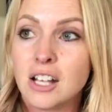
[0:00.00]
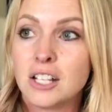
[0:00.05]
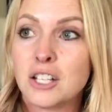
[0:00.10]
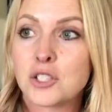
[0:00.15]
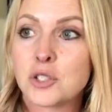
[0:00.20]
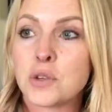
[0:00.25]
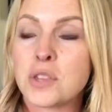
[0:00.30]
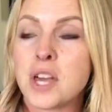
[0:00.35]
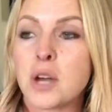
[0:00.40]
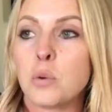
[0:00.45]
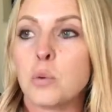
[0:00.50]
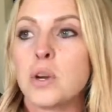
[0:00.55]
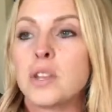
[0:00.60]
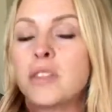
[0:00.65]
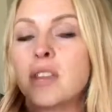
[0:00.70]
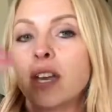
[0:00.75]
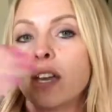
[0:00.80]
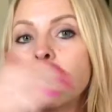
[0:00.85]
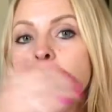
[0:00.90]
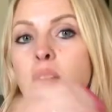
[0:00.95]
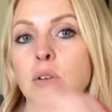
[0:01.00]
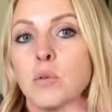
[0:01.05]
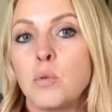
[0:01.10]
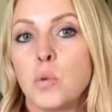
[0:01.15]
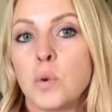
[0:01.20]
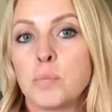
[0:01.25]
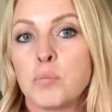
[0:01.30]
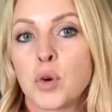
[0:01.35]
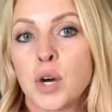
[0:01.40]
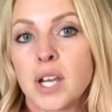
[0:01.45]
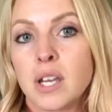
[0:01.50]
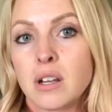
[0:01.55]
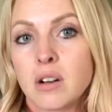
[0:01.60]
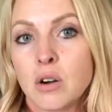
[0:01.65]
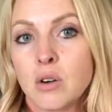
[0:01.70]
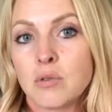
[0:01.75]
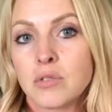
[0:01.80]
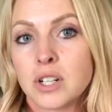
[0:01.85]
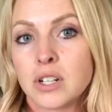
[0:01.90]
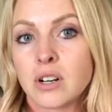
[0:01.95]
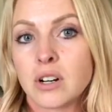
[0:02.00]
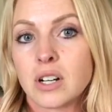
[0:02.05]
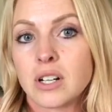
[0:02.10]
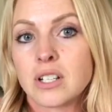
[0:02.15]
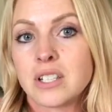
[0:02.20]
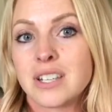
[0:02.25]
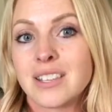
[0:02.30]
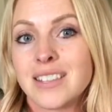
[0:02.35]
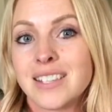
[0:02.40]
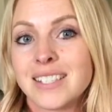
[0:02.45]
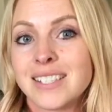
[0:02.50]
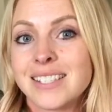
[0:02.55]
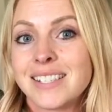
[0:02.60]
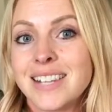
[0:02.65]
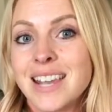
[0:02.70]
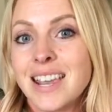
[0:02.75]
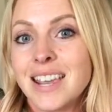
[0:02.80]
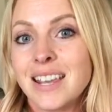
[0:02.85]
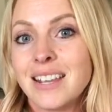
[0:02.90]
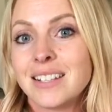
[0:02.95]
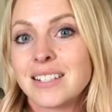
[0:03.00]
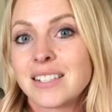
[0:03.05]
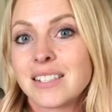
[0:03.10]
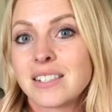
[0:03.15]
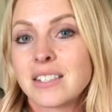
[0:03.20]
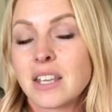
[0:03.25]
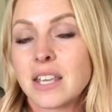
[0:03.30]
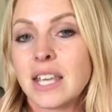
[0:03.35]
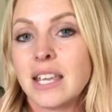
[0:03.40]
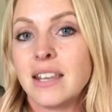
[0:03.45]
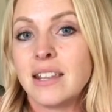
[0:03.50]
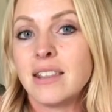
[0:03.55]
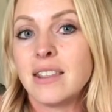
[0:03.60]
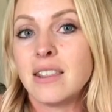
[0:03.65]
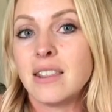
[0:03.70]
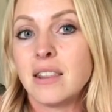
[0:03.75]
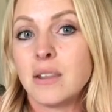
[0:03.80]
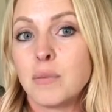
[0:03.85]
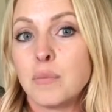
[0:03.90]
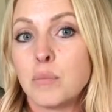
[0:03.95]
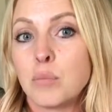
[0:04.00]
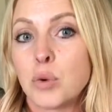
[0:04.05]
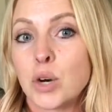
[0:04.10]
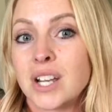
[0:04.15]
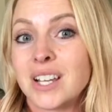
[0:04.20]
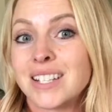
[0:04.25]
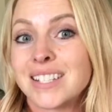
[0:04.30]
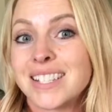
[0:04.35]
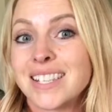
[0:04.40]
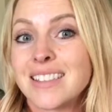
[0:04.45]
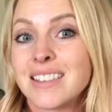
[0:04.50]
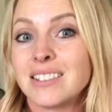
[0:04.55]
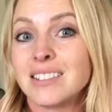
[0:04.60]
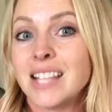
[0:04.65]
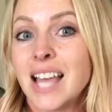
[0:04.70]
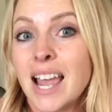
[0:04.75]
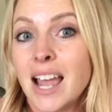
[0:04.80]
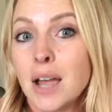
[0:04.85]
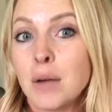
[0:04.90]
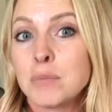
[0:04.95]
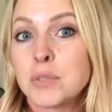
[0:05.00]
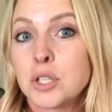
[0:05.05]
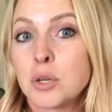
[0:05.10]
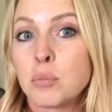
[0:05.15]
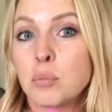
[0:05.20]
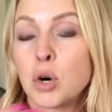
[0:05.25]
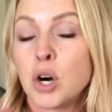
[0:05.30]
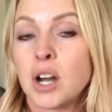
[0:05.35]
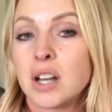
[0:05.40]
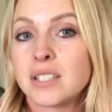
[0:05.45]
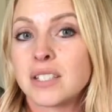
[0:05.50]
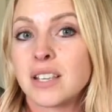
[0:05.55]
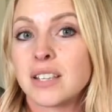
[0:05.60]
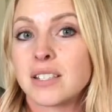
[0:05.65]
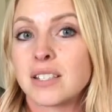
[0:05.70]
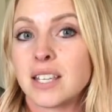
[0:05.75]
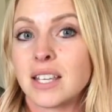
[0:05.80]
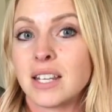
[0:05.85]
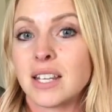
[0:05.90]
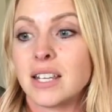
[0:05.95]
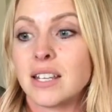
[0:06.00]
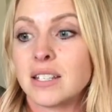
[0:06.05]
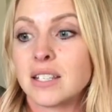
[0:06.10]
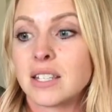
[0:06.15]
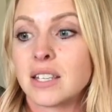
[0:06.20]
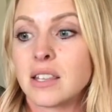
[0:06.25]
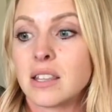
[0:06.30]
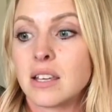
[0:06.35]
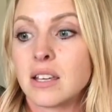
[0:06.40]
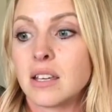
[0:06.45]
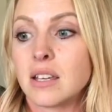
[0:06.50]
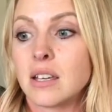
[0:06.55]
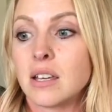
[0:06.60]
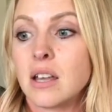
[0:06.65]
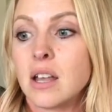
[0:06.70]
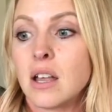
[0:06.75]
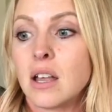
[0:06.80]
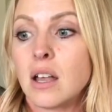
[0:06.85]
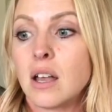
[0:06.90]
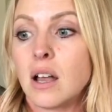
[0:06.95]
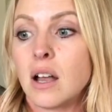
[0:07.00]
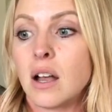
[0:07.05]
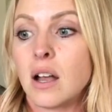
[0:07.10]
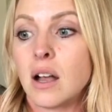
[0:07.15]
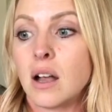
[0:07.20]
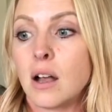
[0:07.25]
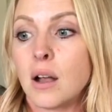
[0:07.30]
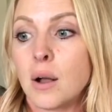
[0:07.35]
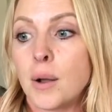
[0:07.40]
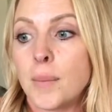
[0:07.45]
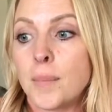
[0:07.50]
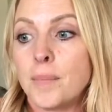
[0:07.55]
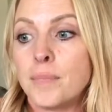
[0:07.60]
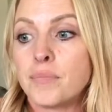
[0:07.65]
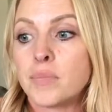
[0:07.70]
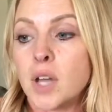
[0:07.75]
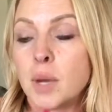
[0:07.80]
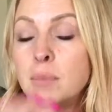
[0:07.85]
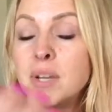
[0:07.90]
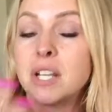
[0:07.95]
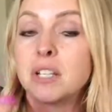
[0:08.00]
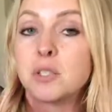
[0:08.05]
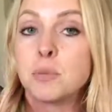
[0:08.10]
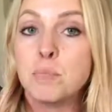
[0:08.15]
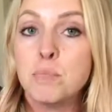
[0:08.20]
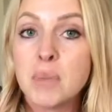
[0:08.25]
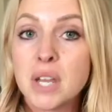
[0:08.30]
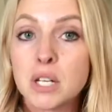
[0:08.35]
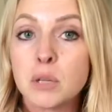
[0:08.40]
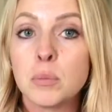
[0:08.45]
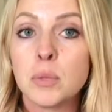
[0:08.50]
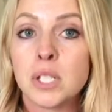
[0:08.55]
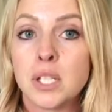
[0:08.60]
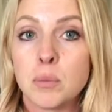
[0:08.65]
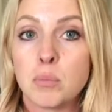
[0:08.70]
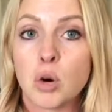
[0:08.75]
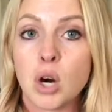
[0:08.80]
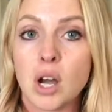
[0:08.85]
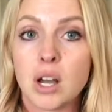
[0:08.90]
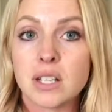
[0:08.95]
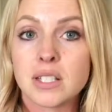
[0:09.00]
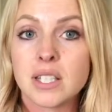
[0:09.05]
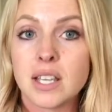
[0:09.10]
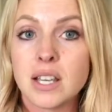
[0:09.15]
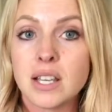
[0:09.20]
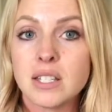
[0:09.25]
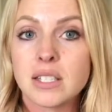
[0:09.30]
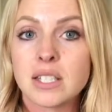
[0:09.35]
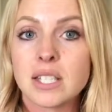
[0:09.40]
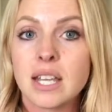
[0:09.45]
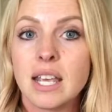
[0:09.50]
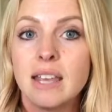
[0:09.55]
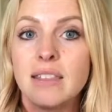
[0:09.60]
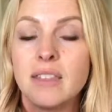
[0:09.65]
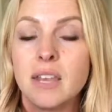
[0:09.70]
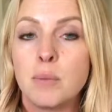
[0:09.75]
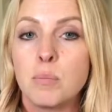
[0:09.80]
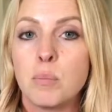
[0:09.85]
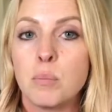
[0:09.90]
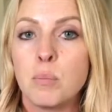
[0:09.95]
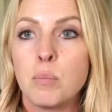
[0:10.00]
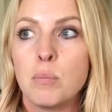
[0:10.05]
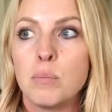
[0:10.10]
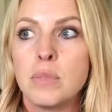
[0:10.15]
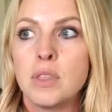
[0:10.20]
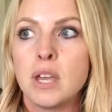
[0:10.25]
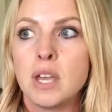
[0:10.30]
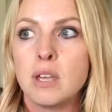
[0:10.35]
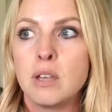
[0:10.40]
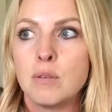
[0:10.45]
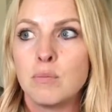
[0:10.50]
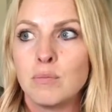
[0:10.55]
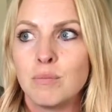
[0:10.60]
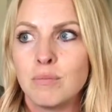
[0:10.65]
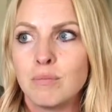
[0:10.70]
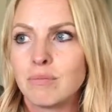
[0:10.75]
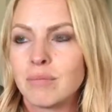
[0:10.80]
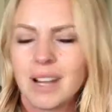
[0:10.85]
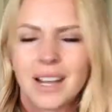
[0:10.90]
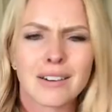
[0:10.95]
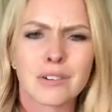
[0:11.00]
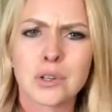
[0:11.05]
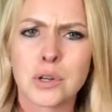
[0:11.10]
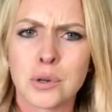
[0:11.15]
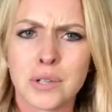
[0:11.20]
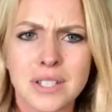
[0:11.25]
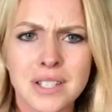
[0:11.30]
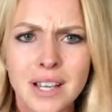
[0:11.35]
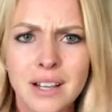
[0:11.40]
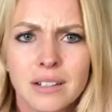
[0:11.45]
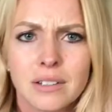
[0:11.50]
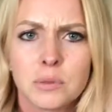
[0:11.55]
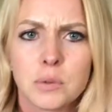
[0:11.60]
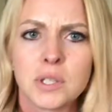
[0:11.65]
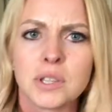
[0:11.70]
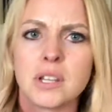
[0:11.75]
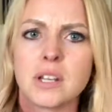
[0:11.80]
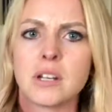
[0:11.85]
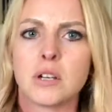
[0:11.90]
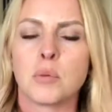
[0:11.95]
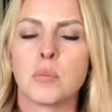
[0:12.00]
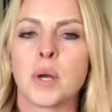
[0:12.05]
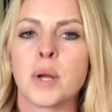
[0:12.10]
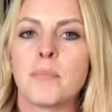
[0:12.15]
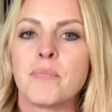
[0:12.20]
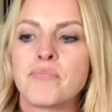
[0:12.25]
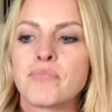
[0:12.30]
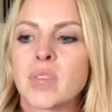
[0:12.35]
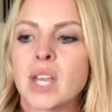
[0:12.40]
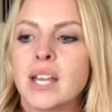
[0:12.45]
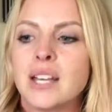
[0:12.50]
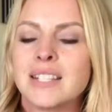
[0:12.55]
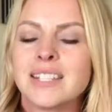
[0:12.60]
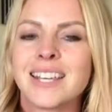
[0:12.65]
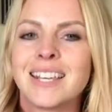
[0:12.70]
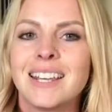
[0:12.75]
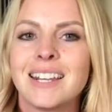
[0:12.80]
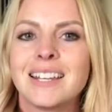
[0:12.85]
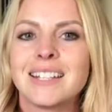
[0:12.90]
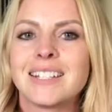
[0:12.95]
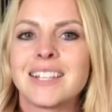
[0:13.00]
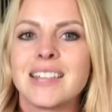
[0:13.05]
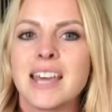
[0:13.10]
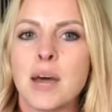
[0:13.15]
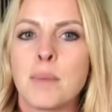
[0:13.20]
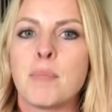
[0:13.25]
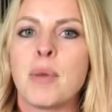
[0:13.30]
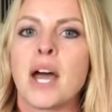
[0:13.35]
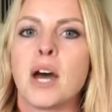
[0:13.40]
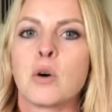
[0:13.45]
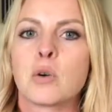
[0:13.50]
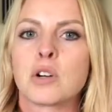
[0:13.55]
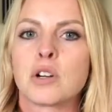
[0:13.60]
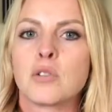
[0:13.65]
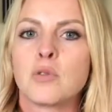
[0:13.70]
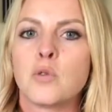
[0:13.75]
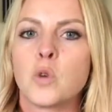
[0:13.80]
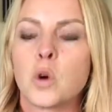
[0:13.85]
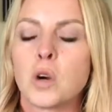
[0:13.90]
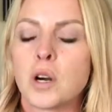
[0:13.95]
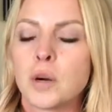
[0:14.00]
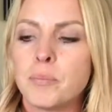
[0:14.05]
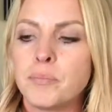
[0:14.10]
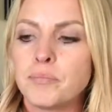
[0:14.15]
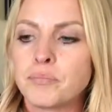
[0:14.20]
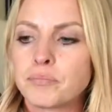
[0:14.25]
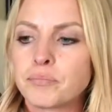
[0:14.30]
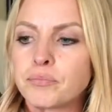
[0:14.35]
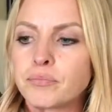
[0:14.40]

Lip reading: so that when they bring it over to the States and bring it to the lab to process it into the, it's minimally processed and they I don't know exactly what they do, but to get it into that powder form,